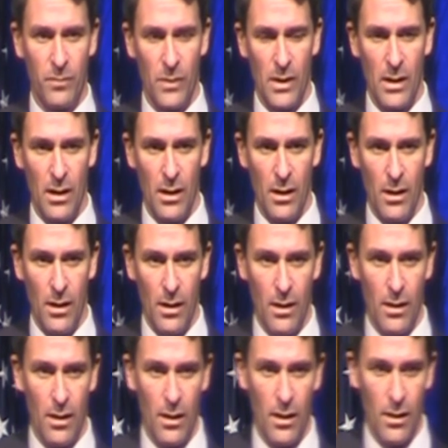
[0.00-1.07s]

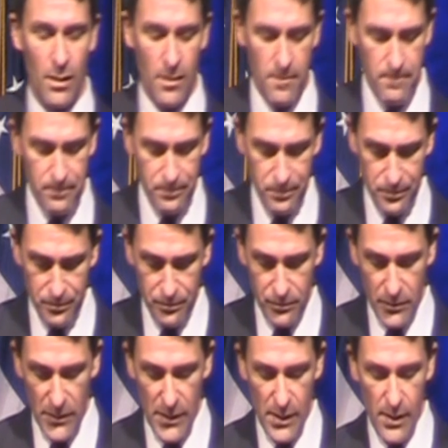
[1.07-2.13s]

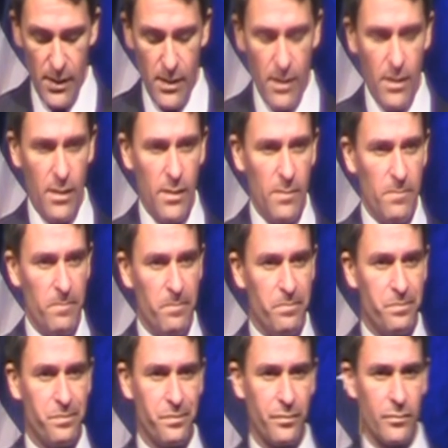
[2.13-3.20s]

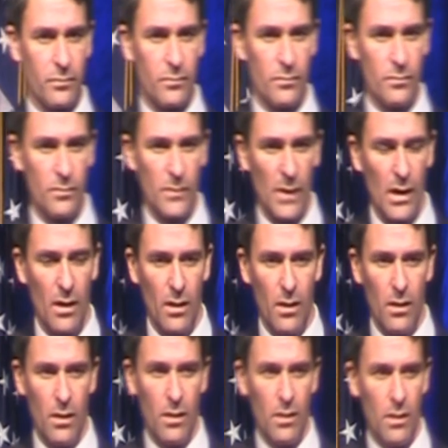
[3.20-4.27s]

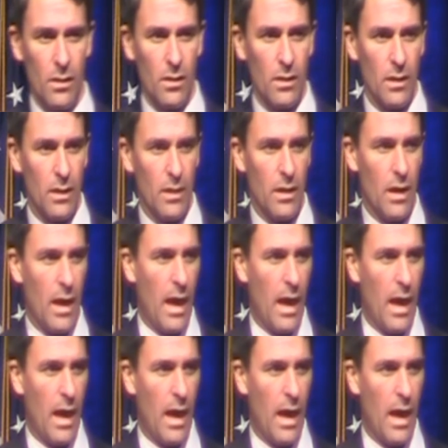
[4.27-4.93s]
(silence)